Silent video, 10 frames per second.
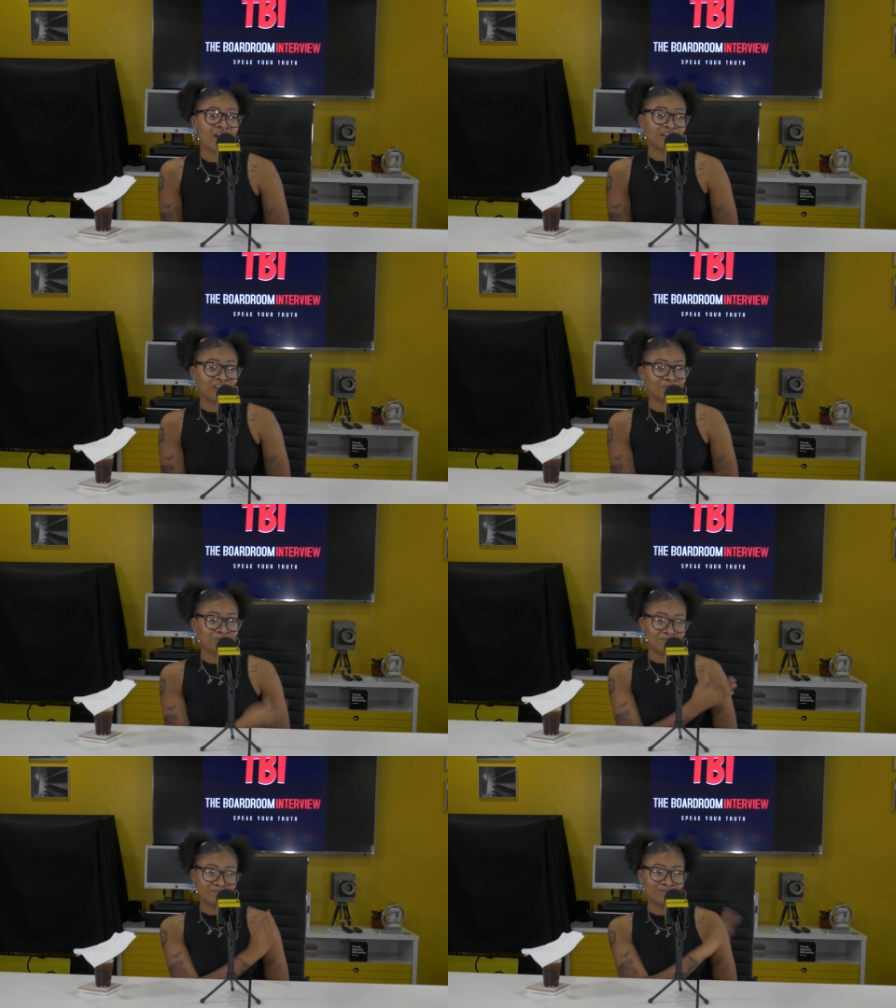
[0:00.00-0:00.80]
I let
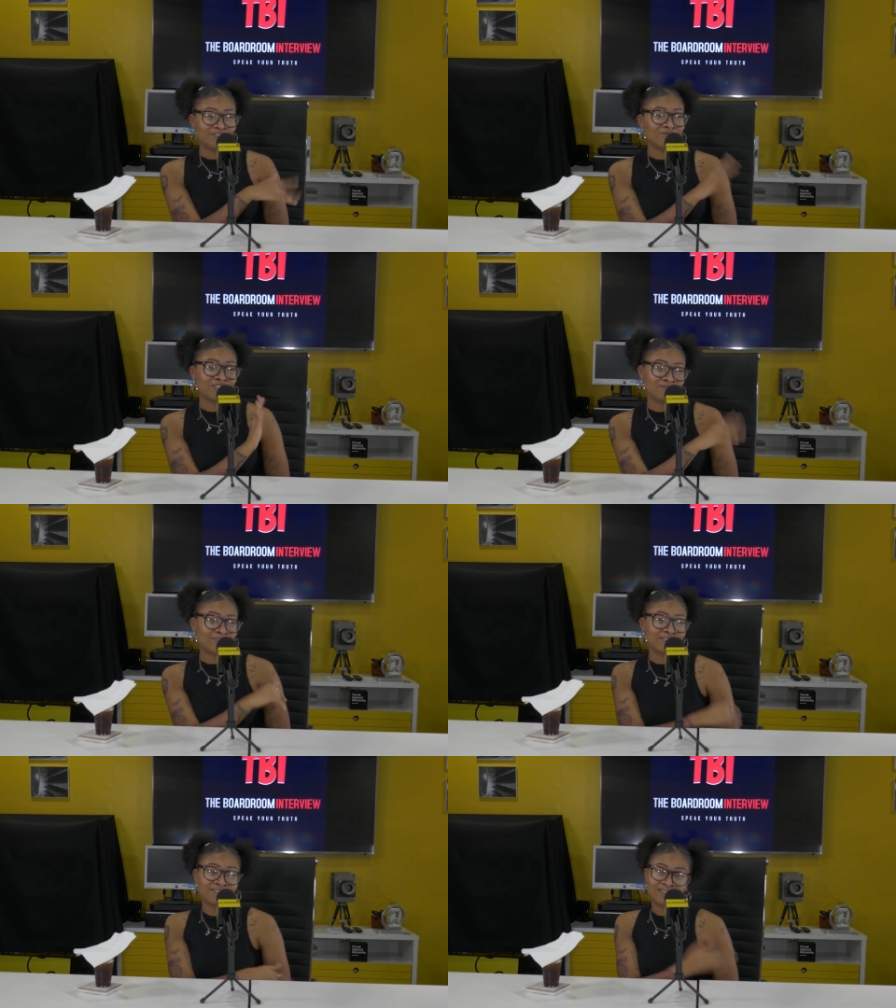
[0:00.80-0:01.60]
him do his
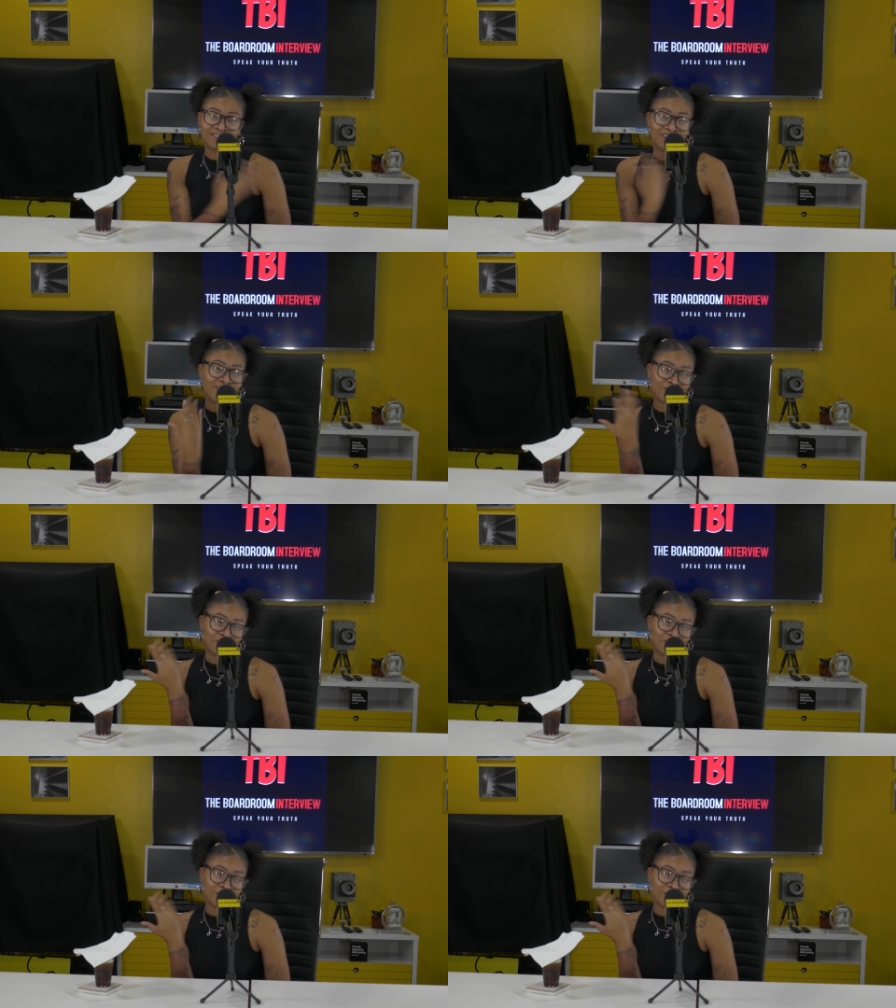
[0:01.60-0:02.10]
business and I do